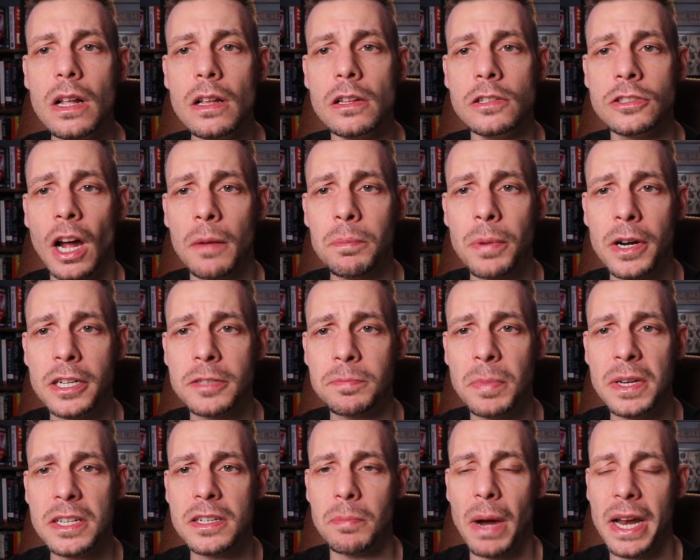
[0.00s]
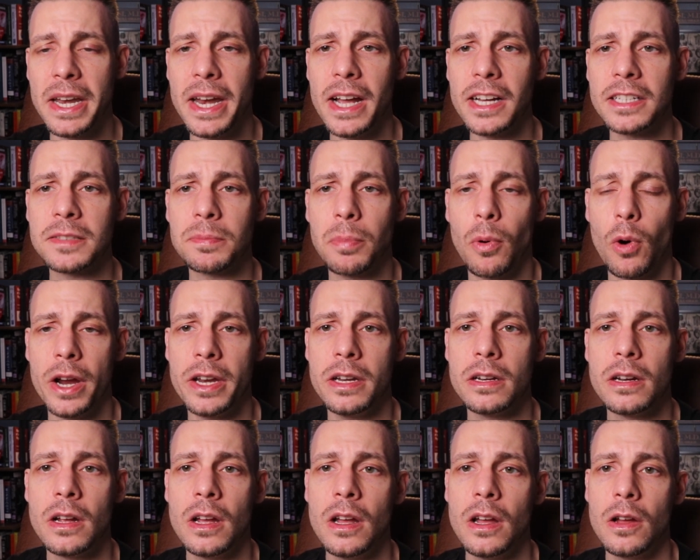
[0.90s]
So that brings me to my next point,
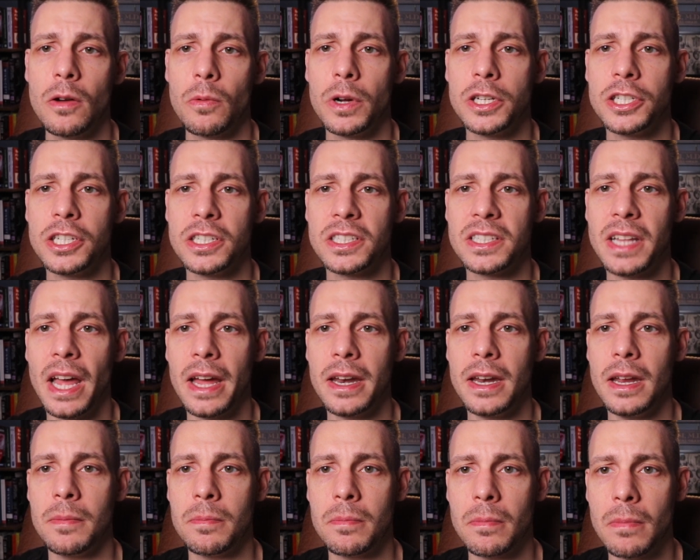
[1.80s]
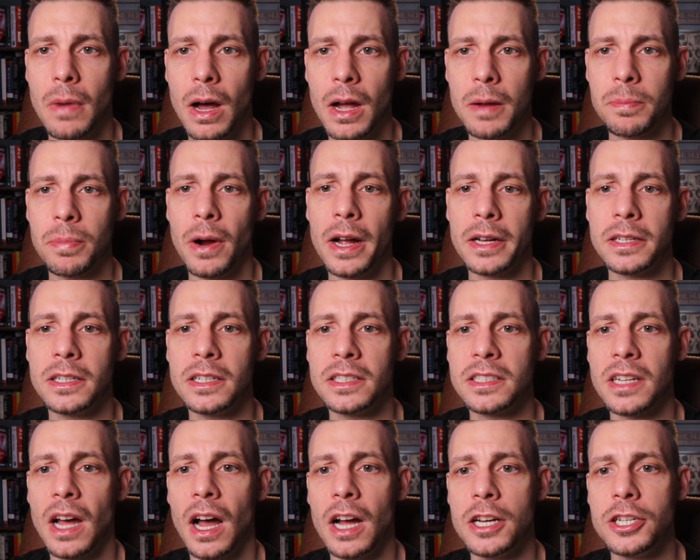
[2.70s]
which is that in my
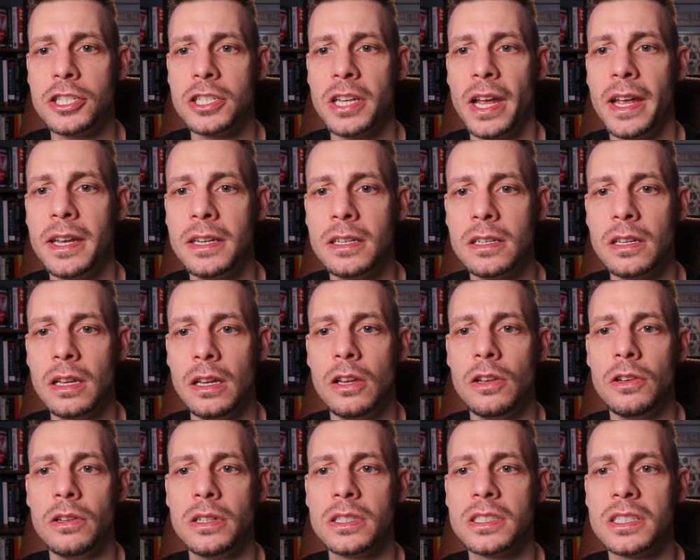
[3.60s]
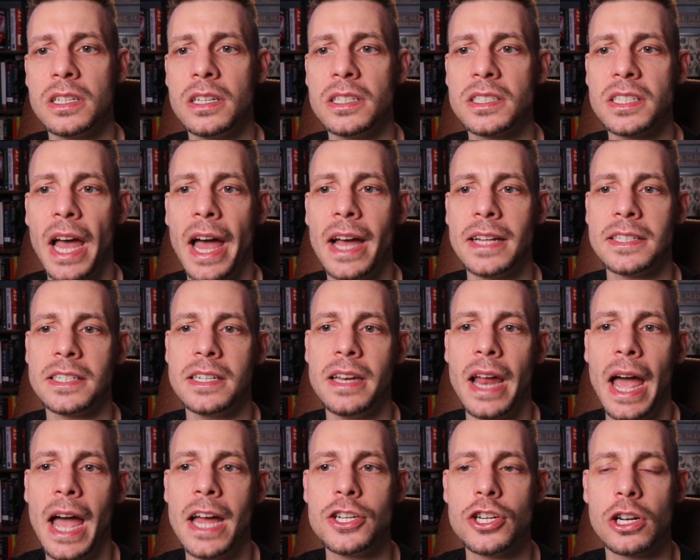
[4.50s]
practice, I tend to use this as an
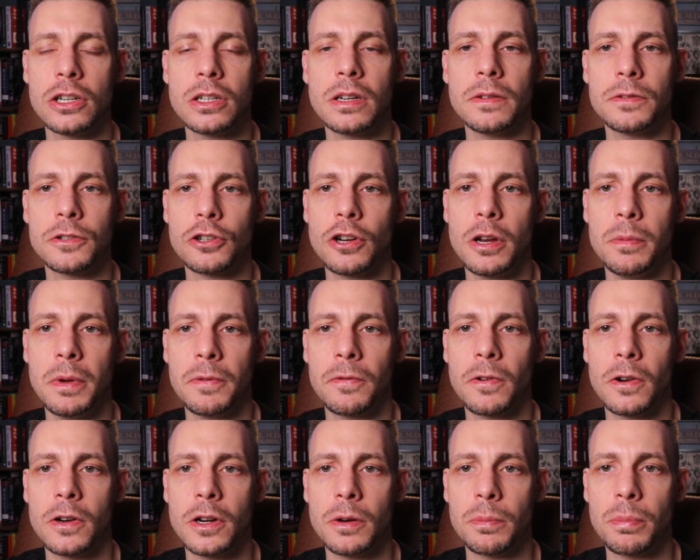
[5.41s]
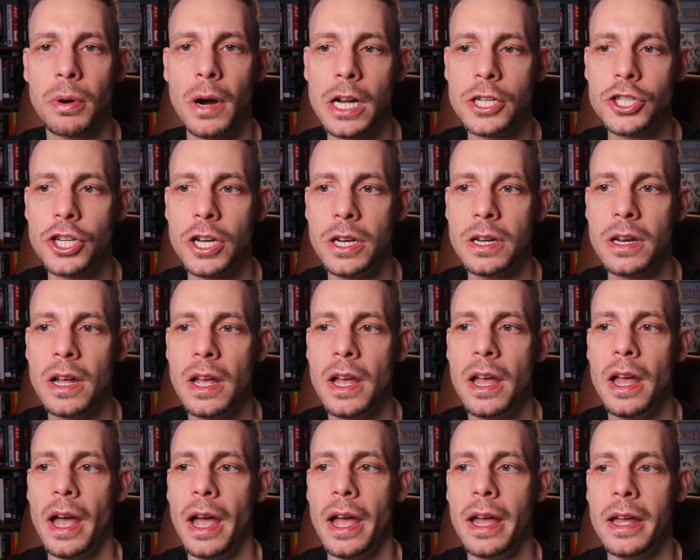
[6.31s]
adjunctive treatment for depression
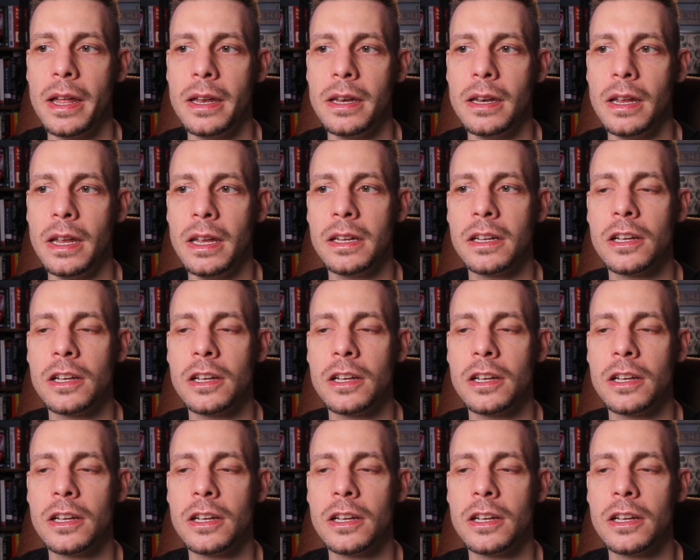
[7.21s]
and in